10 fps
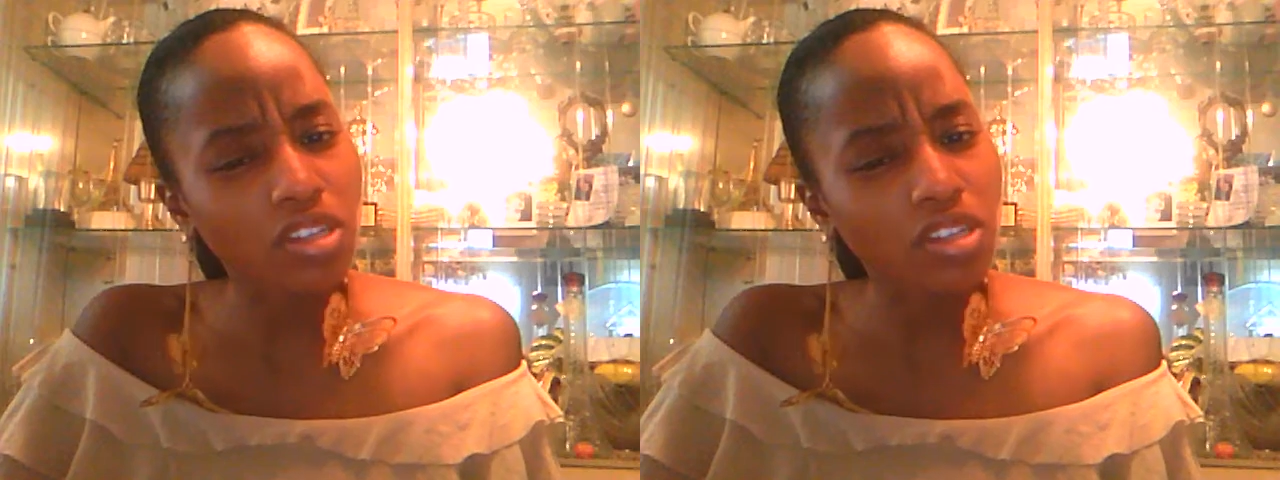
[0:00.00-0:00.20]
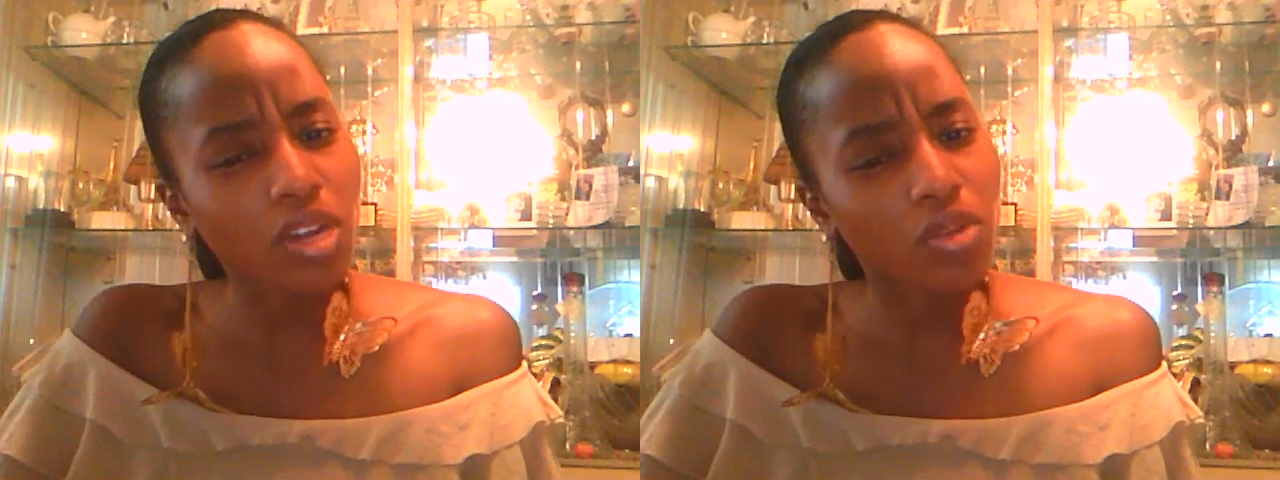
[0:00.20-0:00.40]

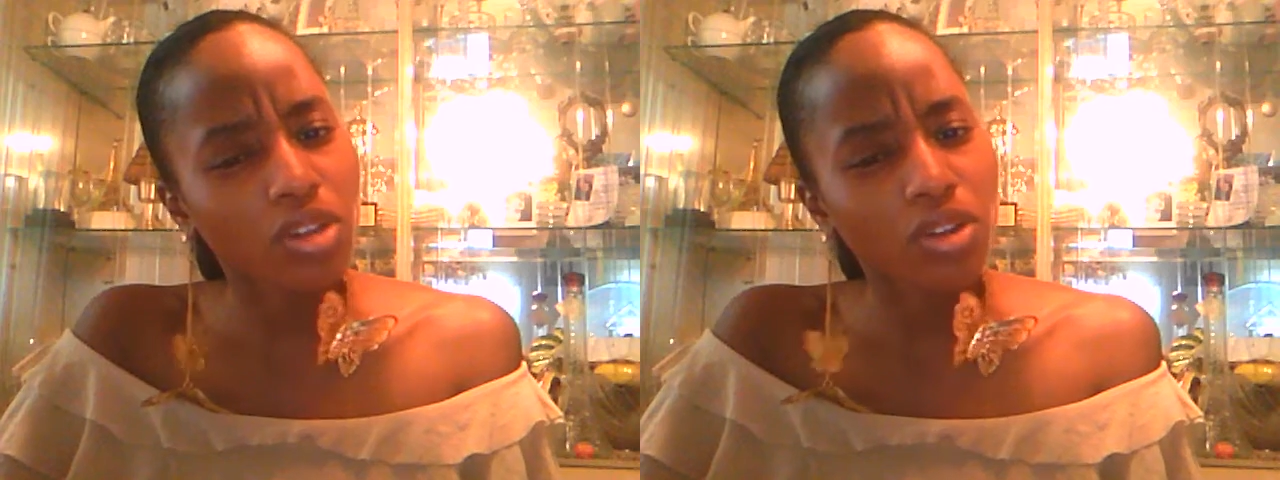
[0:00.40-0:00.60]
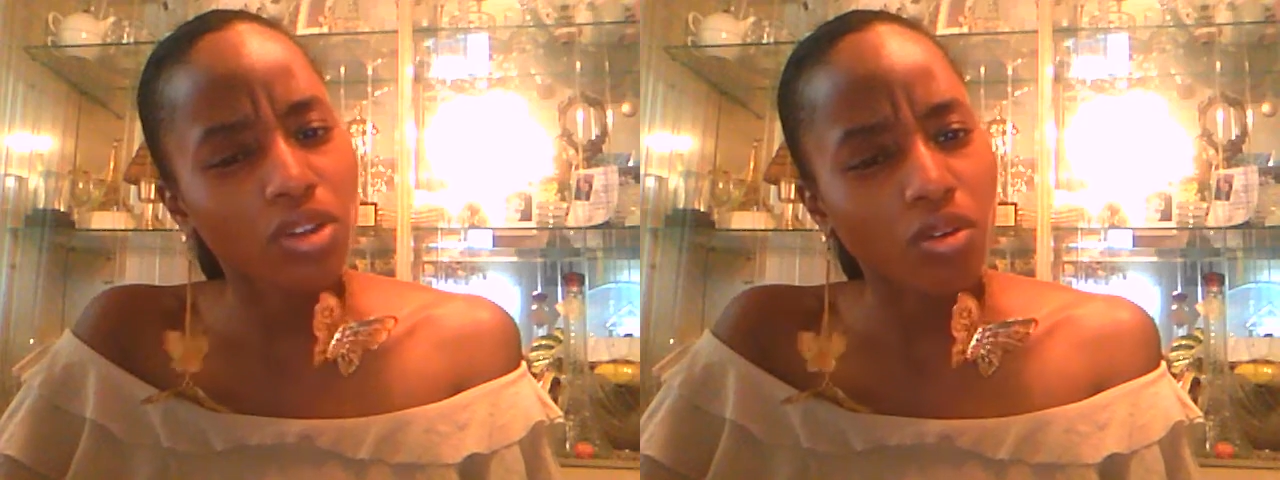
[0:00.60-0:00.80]
I want to
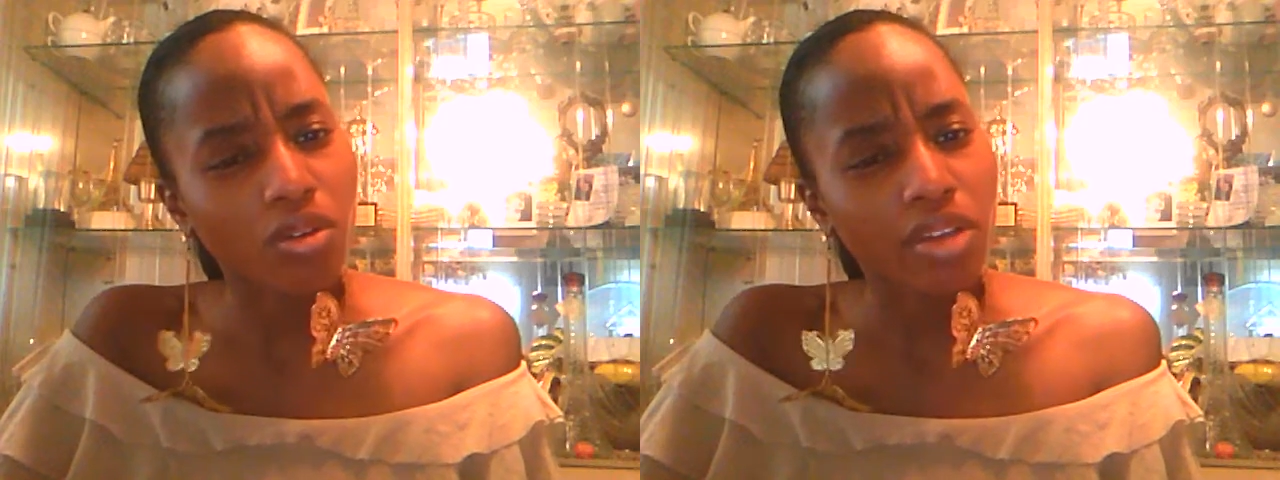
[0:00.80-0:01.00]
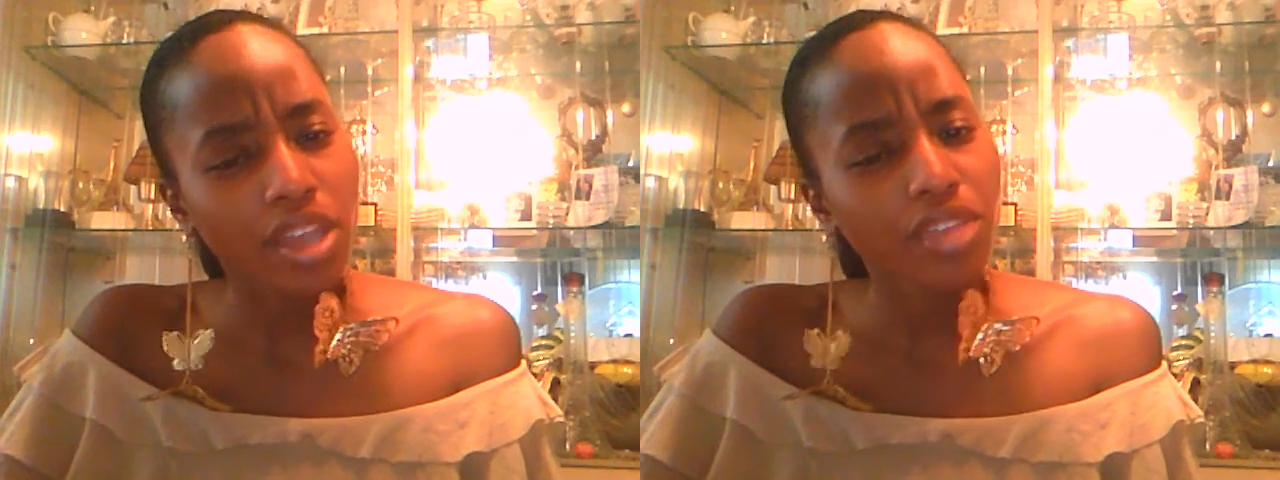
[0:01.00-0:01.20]
know
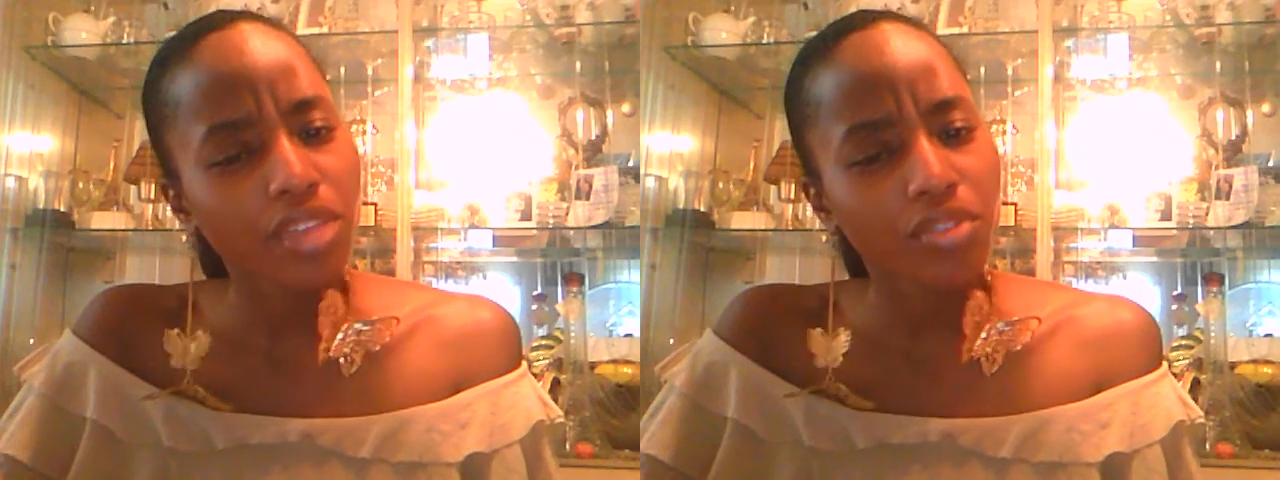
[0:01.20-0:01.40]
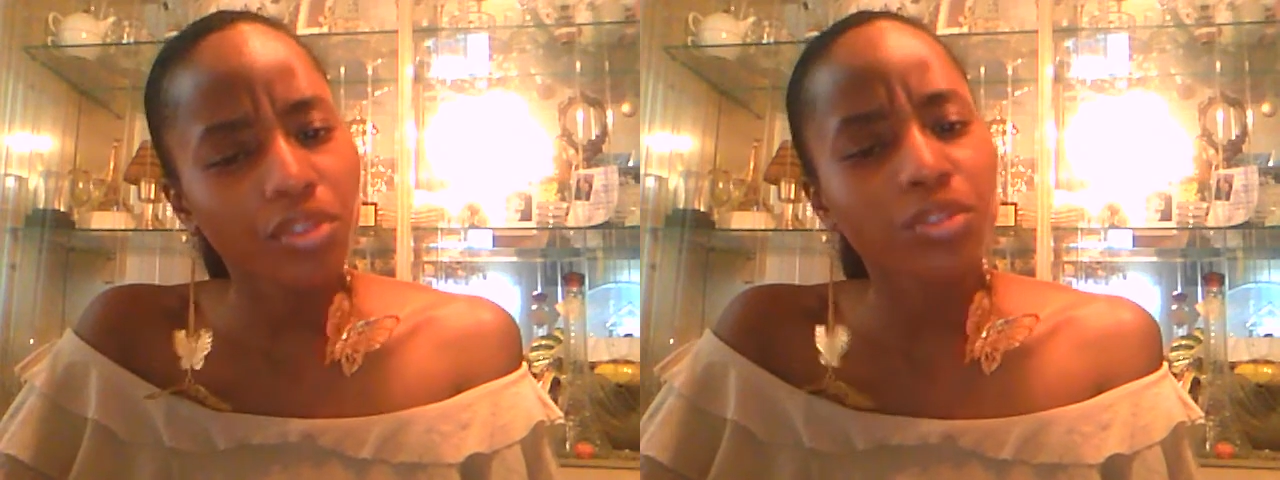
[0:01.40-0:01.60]
any of
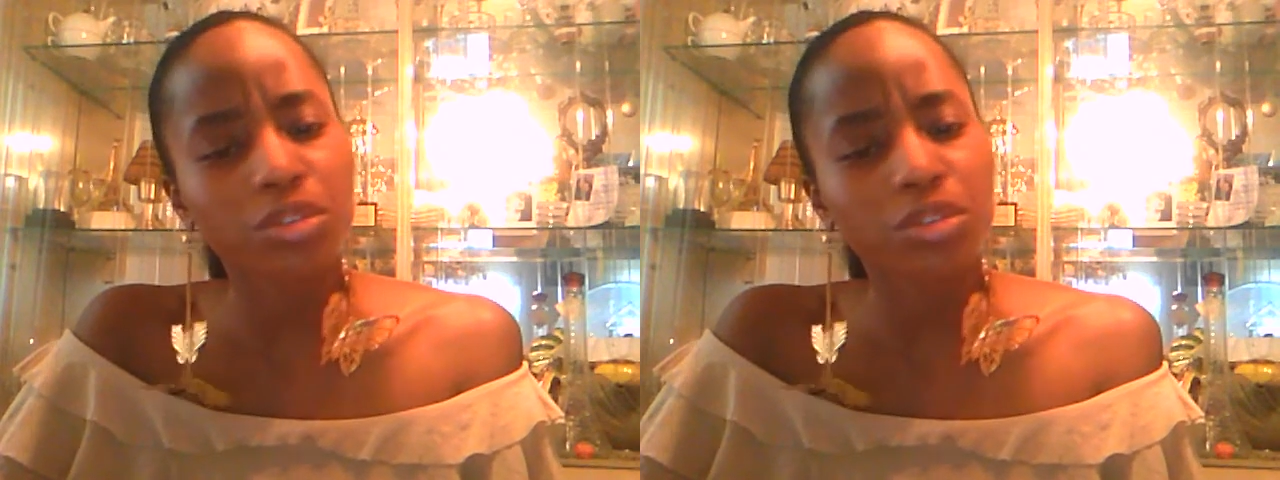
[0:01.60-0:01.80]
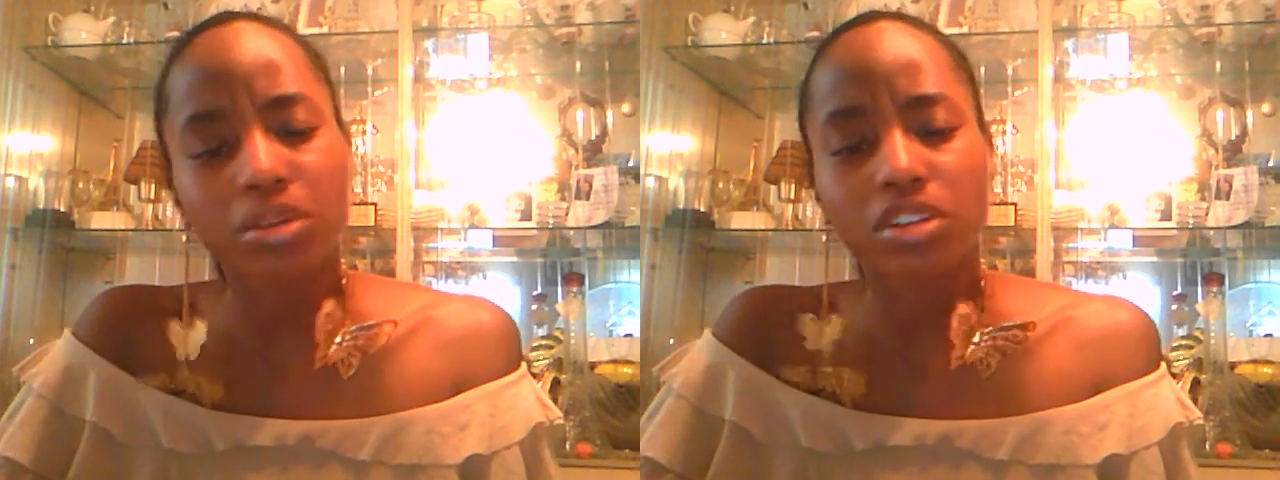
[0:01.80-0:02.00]
you
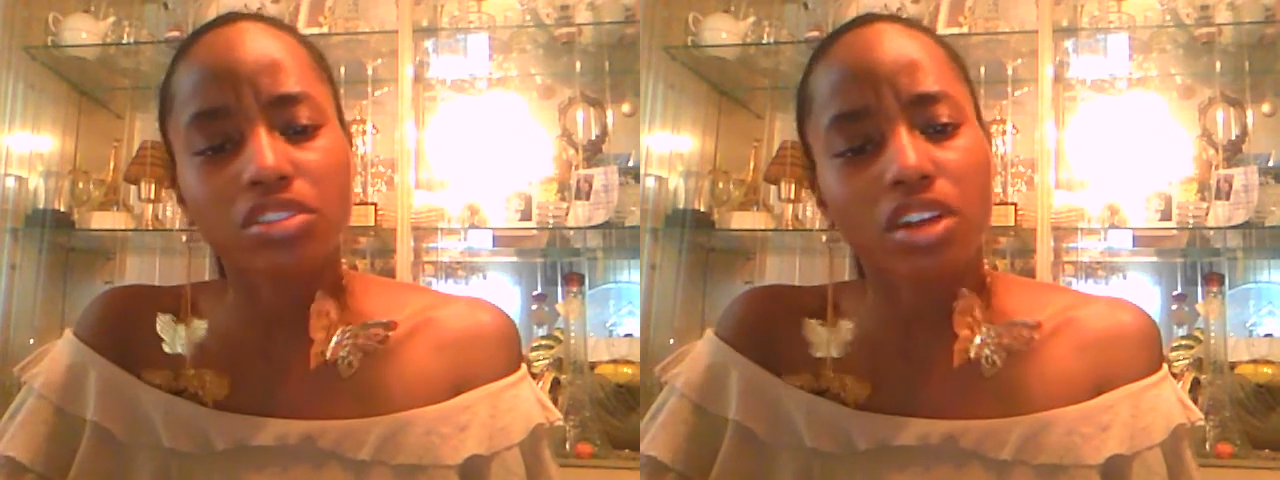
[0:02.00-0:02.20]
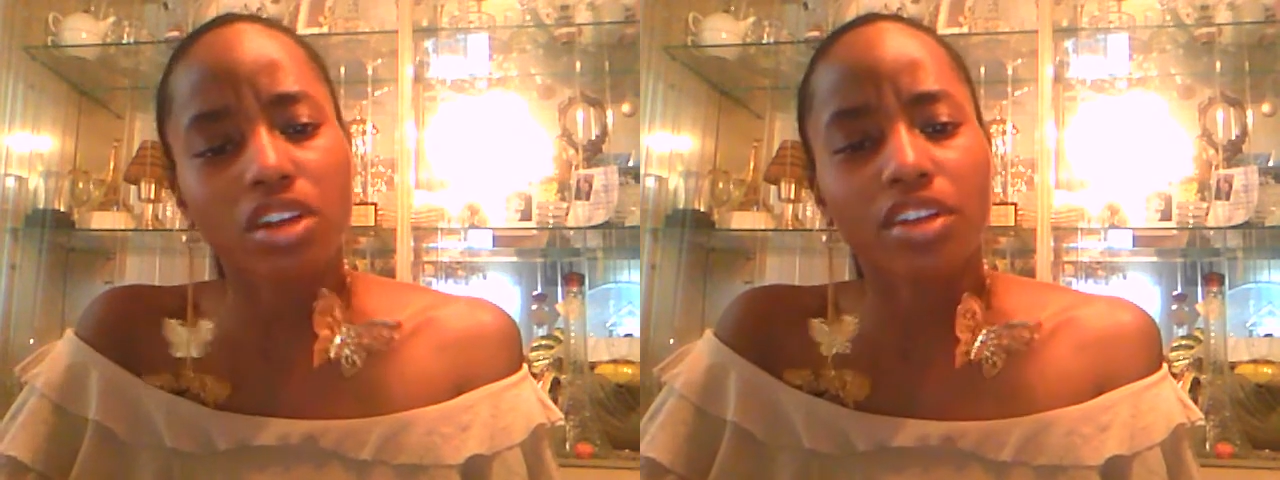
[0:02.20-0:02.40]
YouTubers
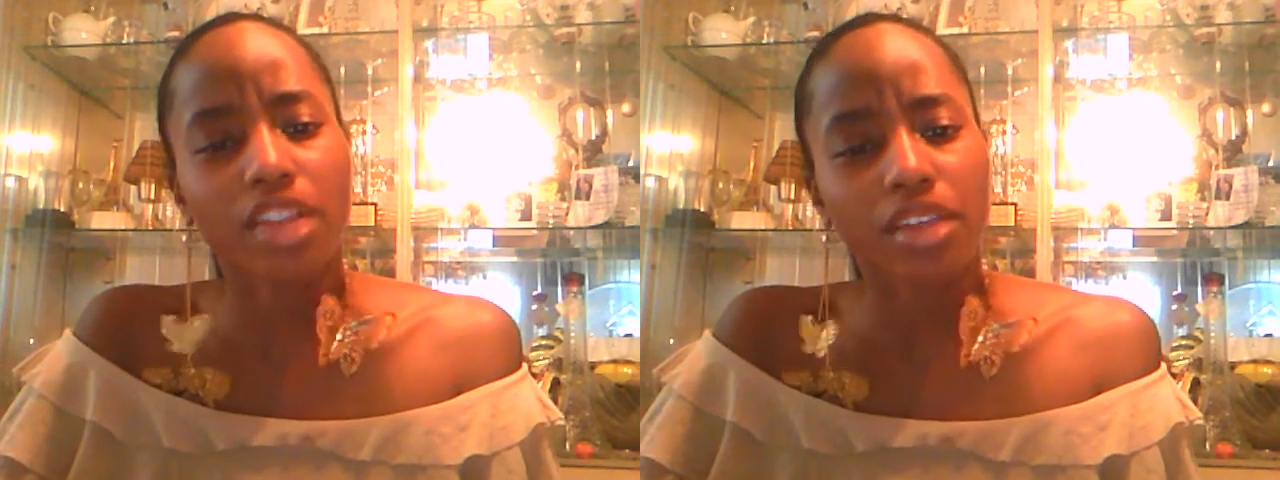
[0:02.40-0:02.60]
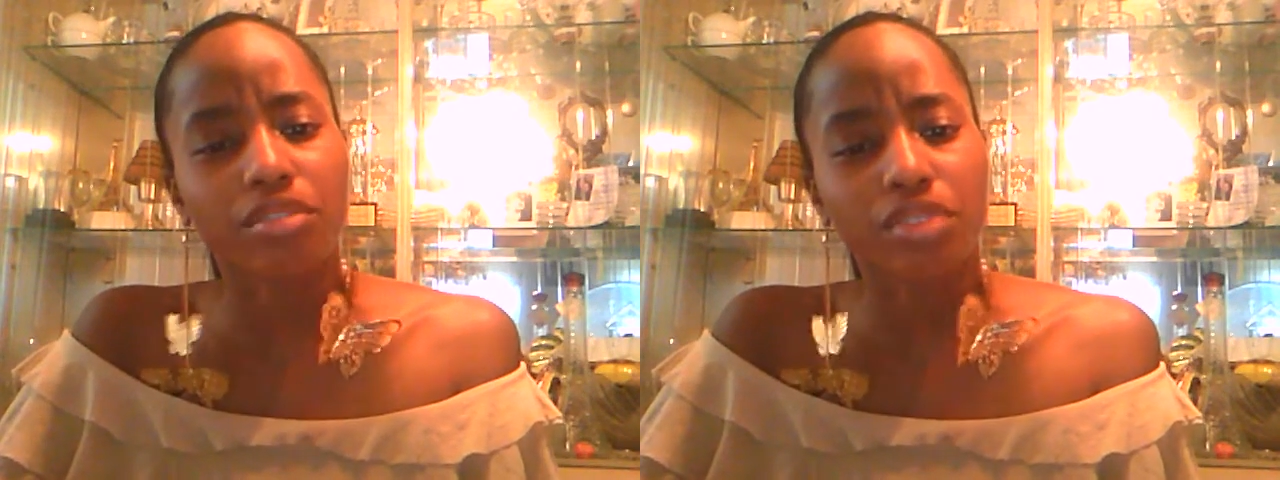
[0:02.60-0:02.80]
are like
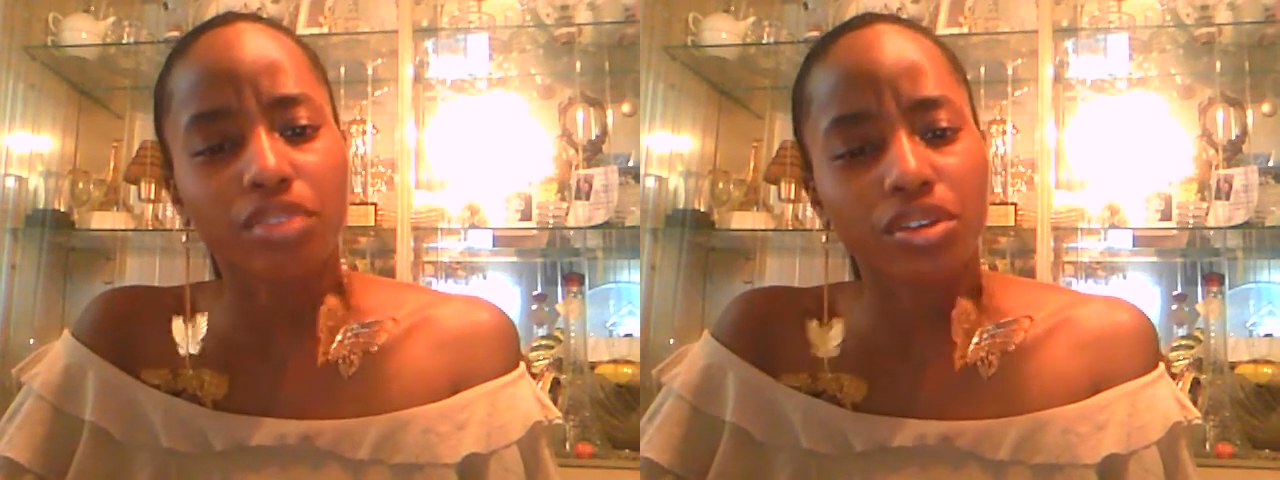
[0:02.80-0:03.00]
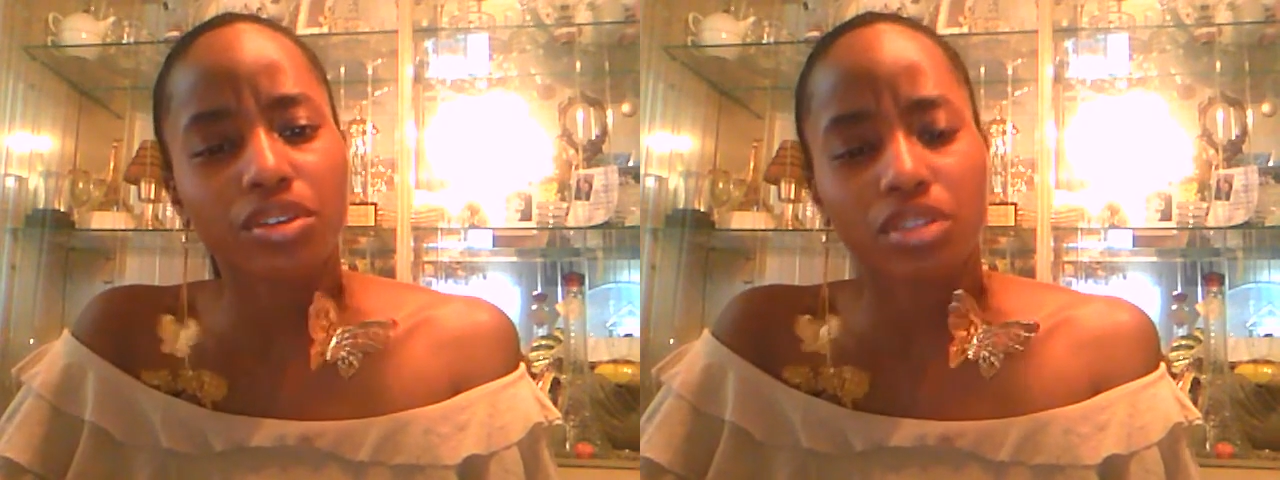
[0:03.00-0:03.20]
real